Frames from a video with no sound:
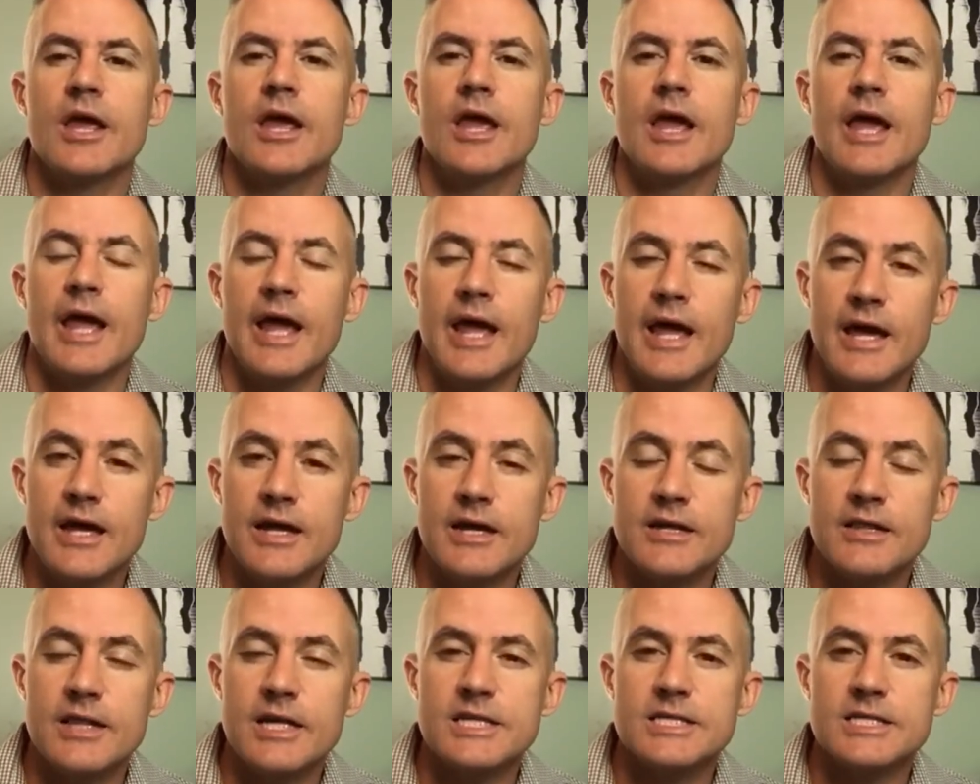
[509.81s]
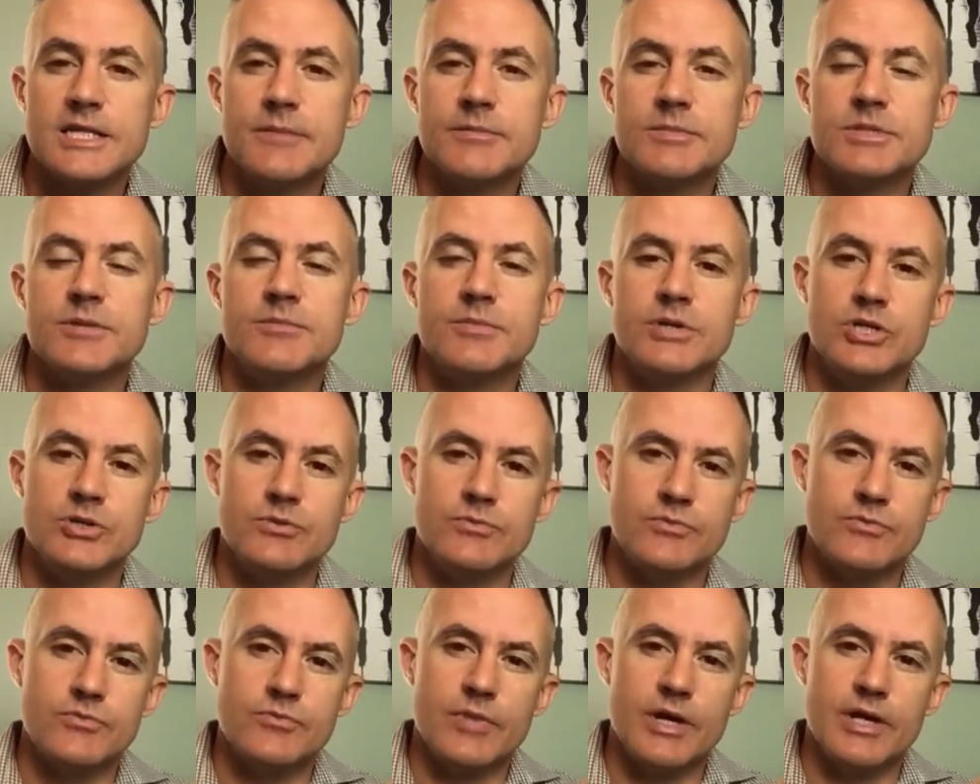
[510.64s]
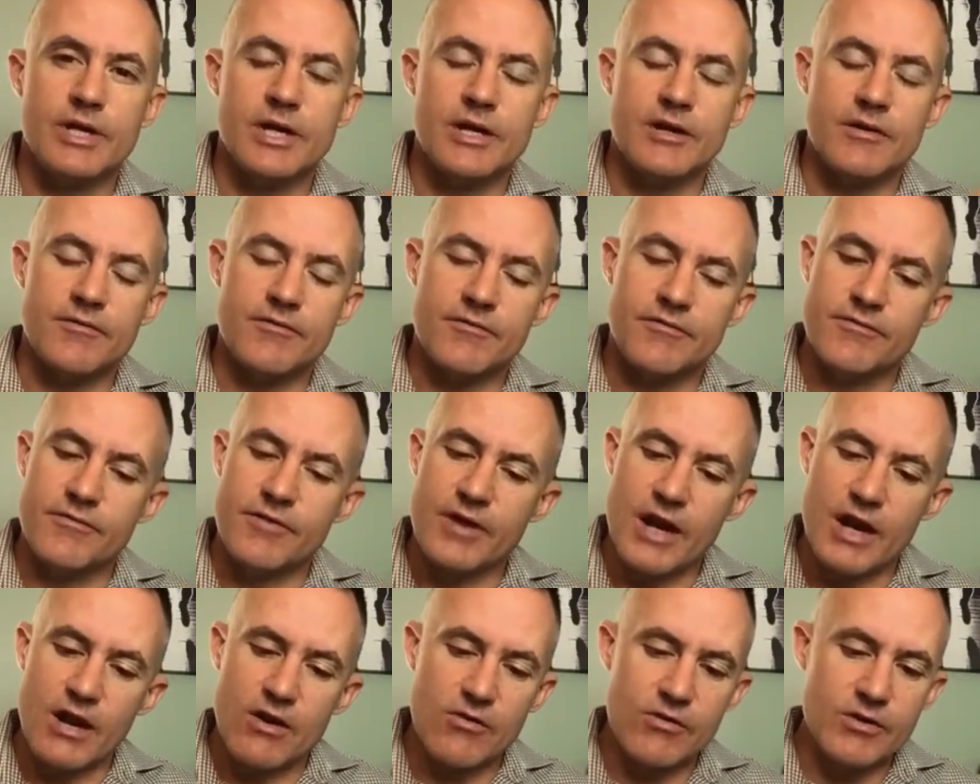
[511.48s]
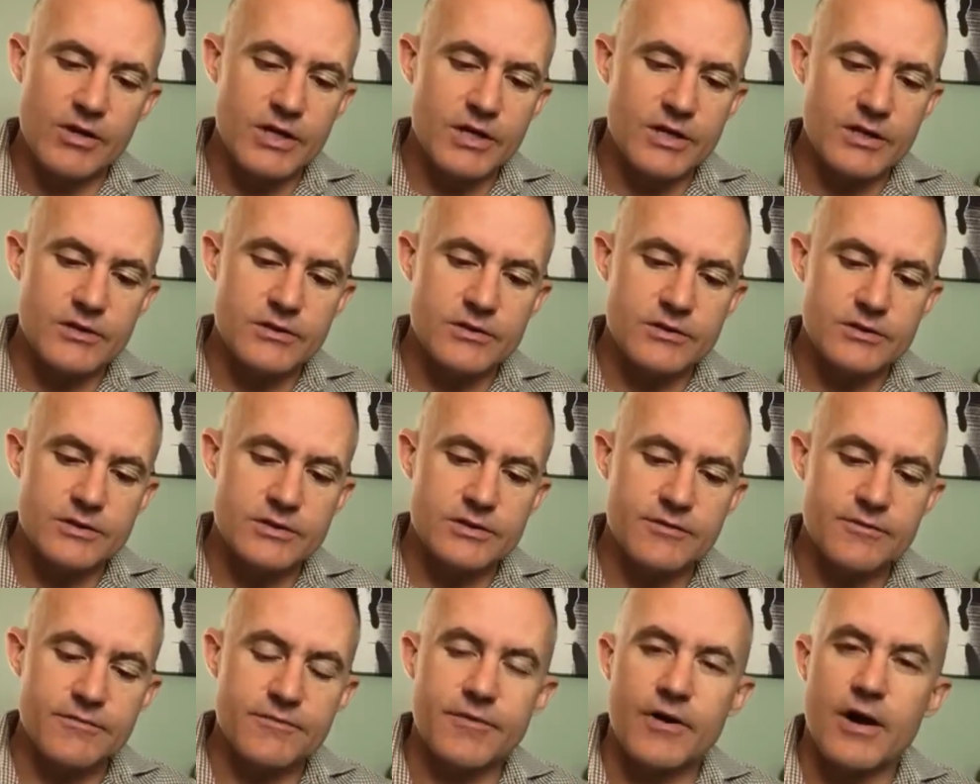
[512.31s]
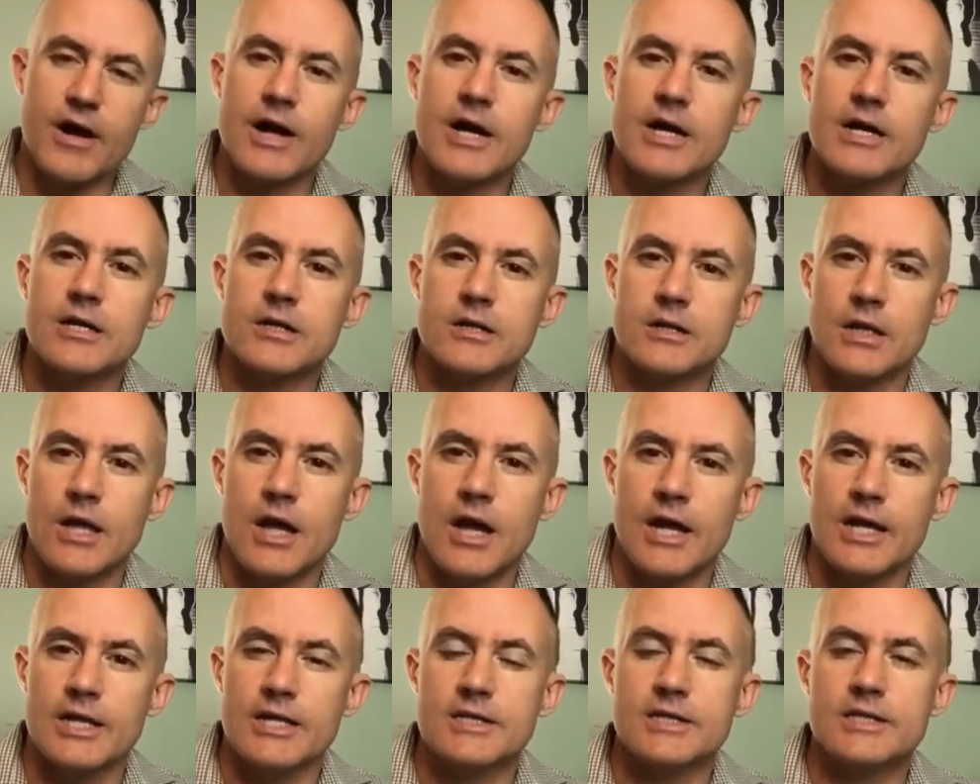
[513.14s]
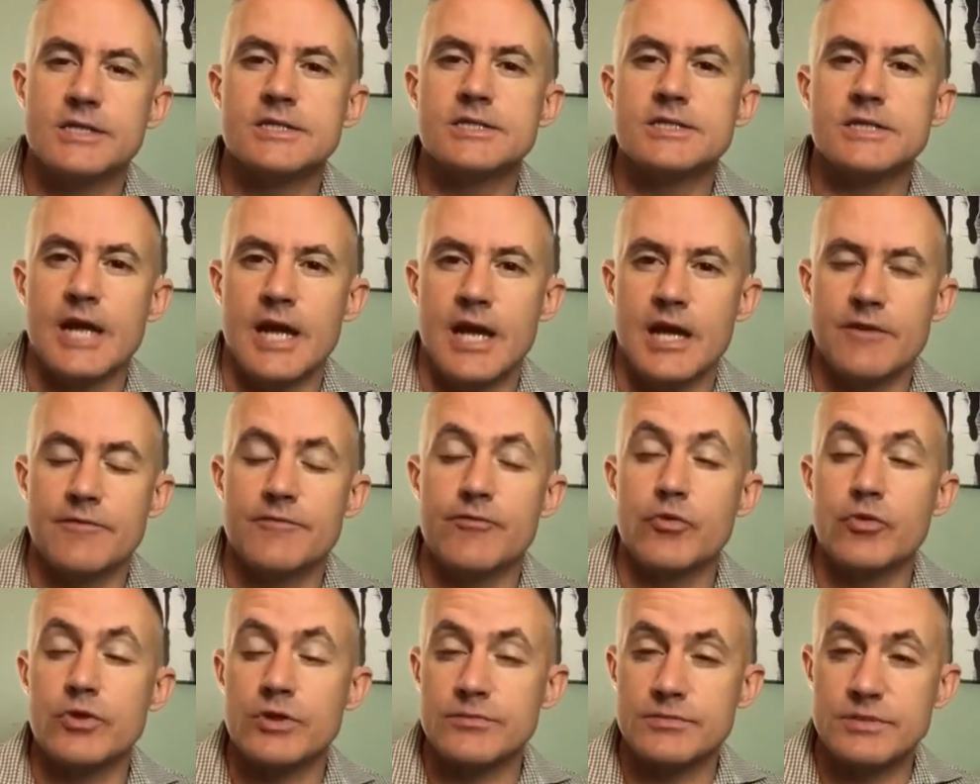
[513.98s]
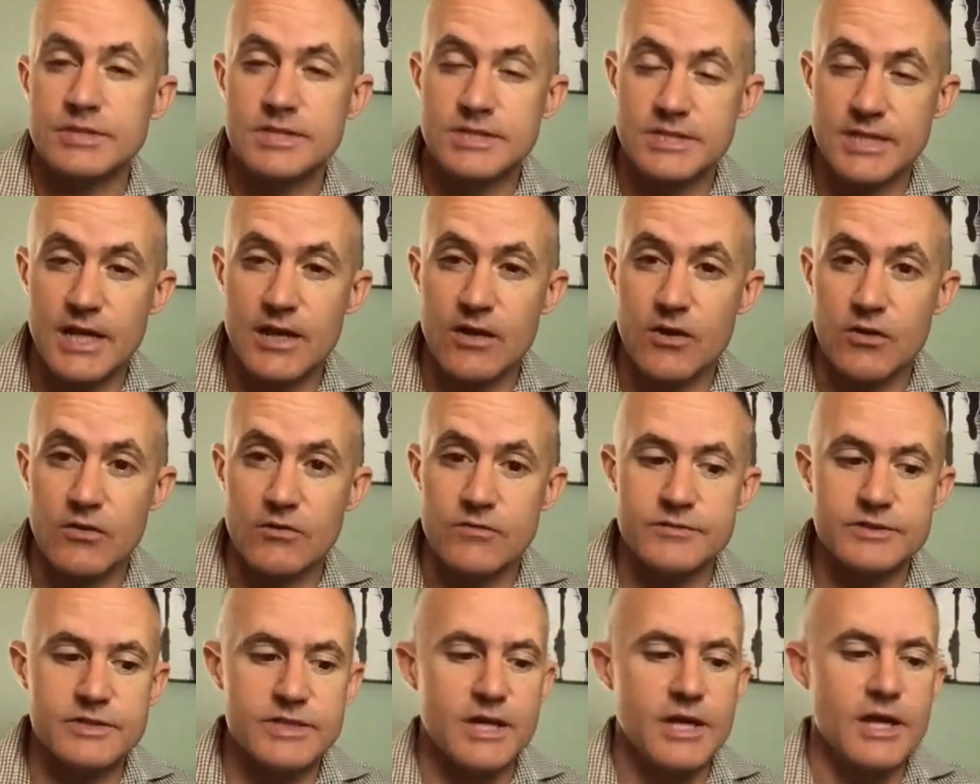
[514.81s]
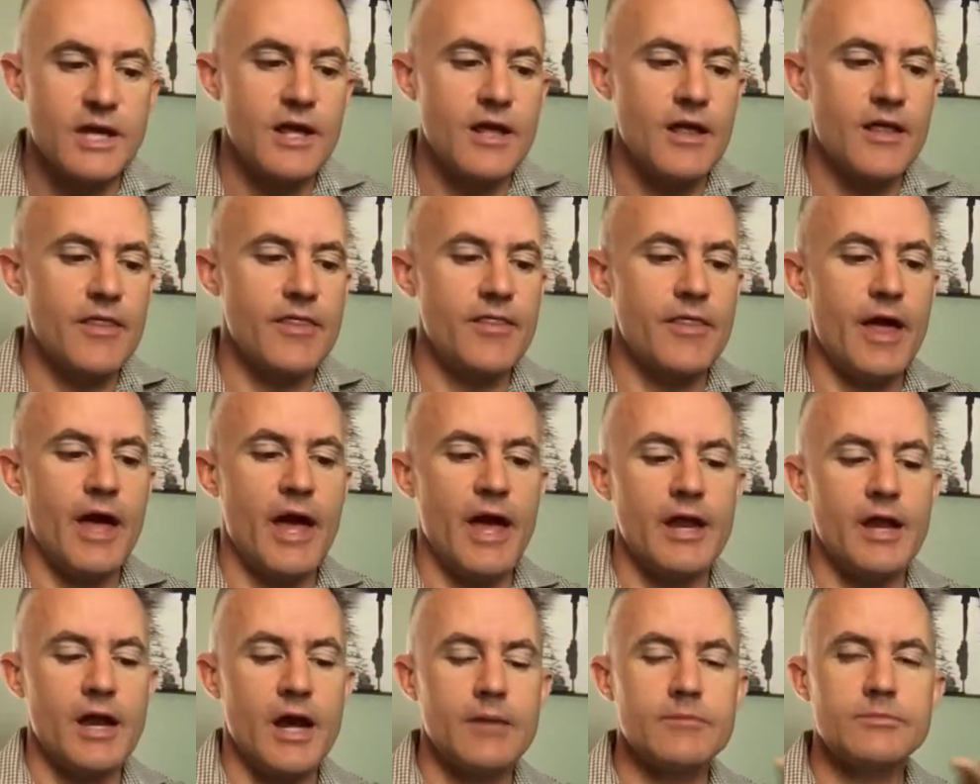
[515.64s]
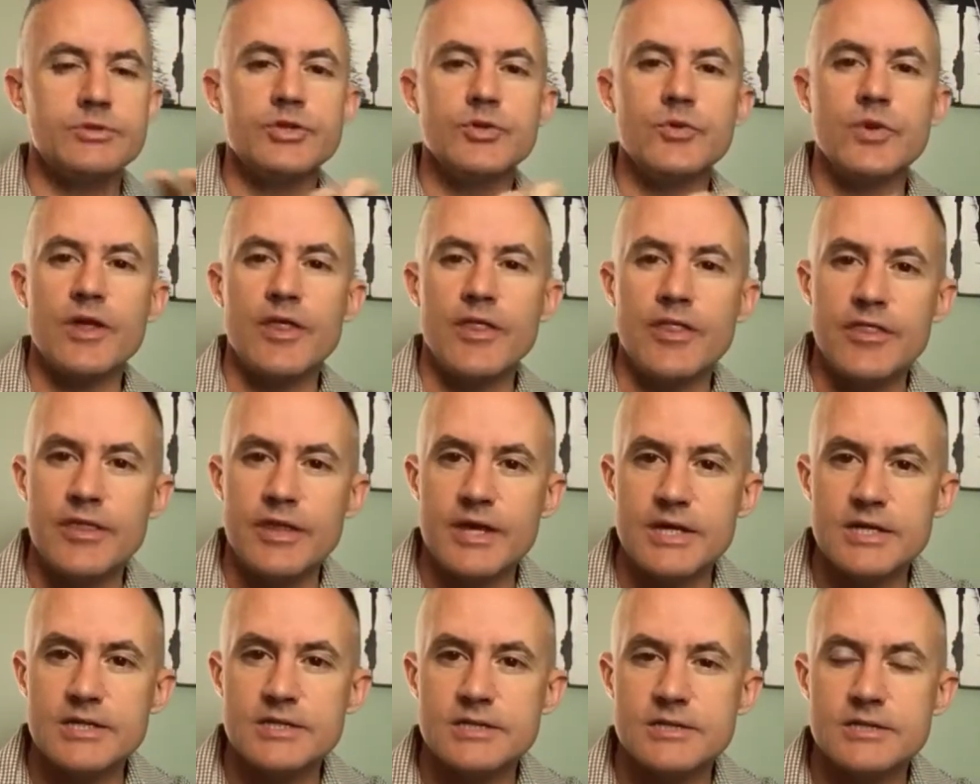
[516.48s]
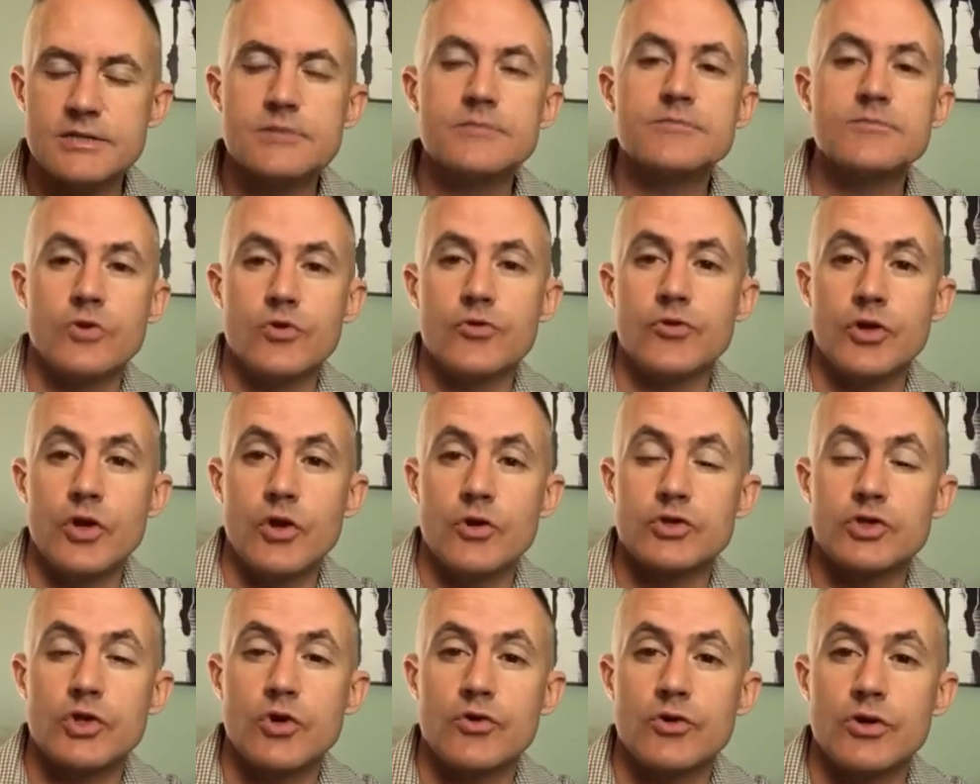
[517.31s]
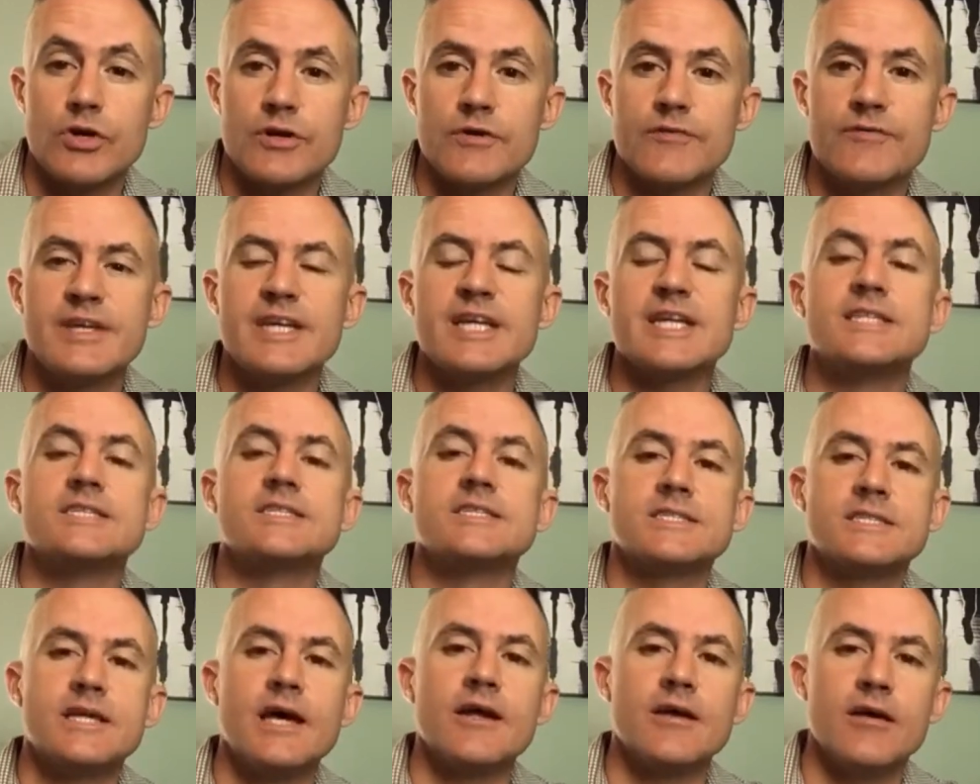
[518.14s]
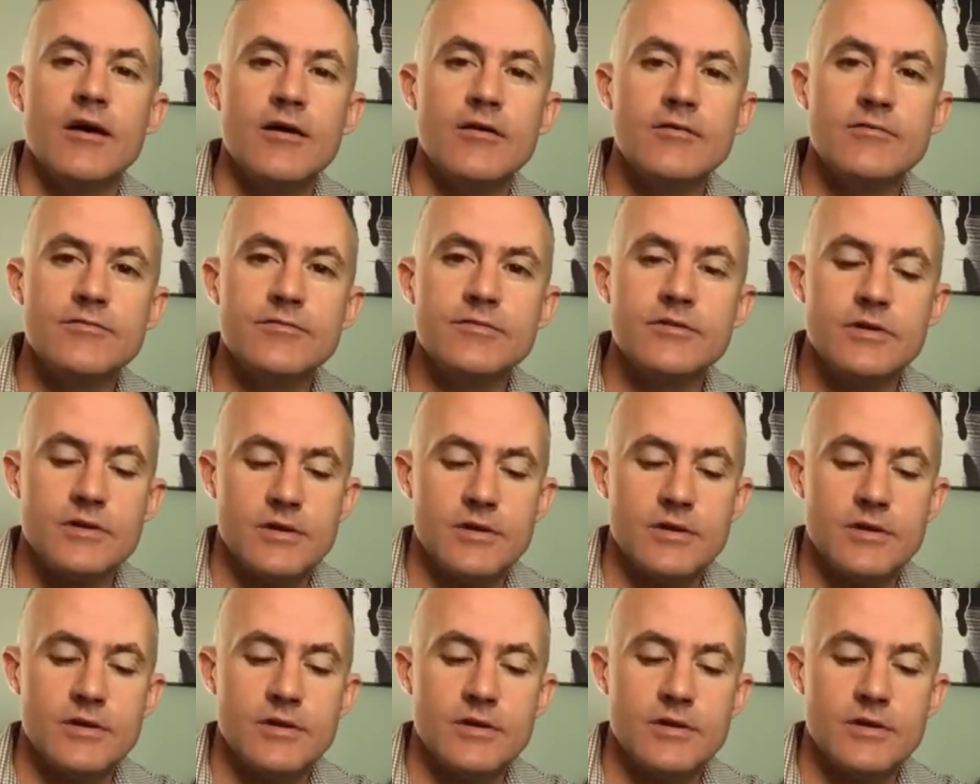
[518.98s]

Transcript: And they seem to be making a very defined line in the sand for themselves that I'm doing this, the alternative, instead of,